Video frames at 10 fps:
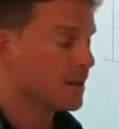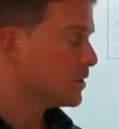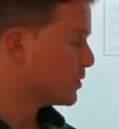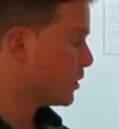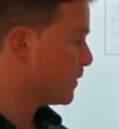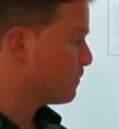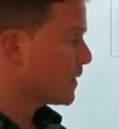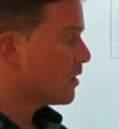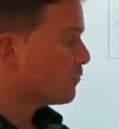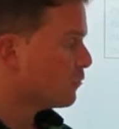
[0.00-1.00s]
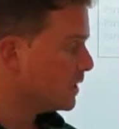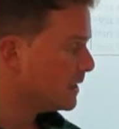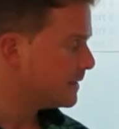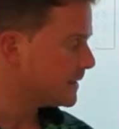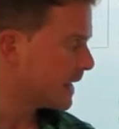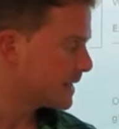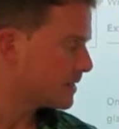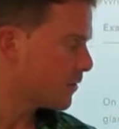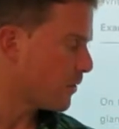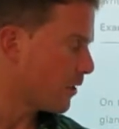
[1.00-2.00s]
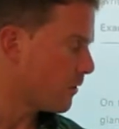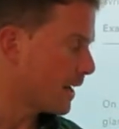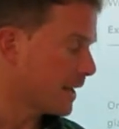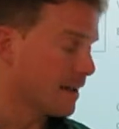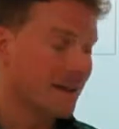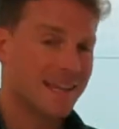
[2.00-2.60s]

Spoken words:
So, read the text thoroughly.